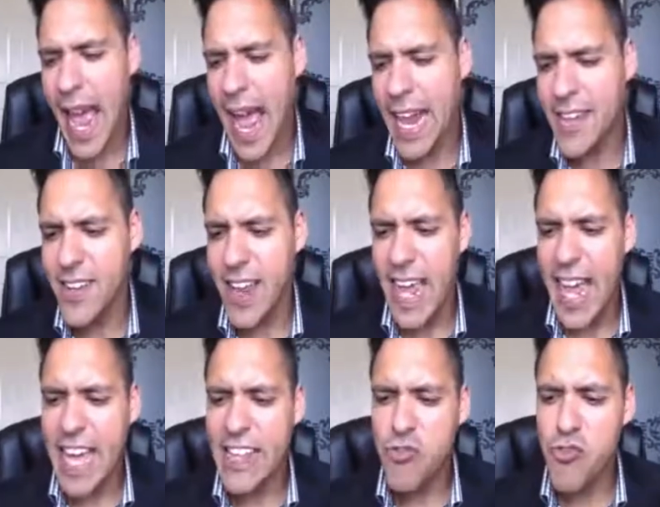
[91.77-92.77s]
And
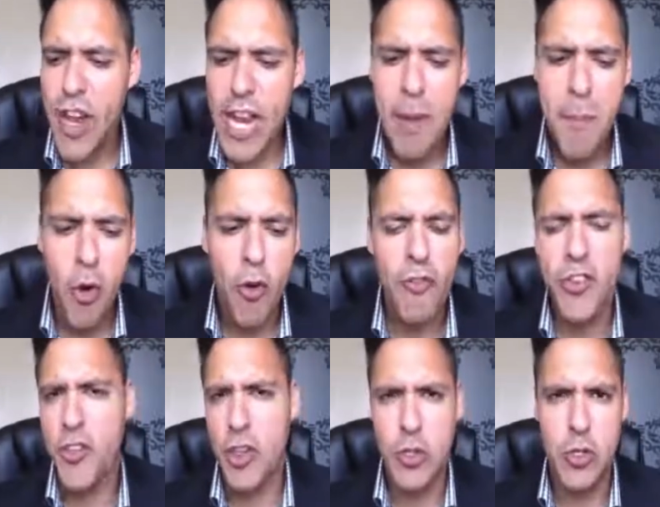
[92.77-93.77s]
it's really important for
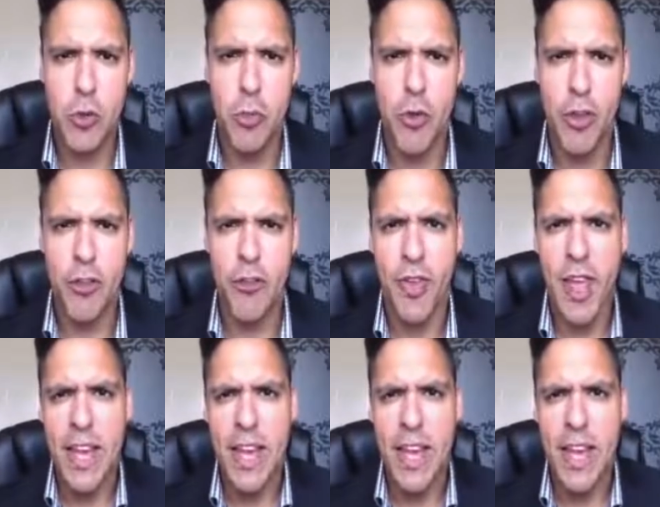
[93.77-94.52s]
social proof.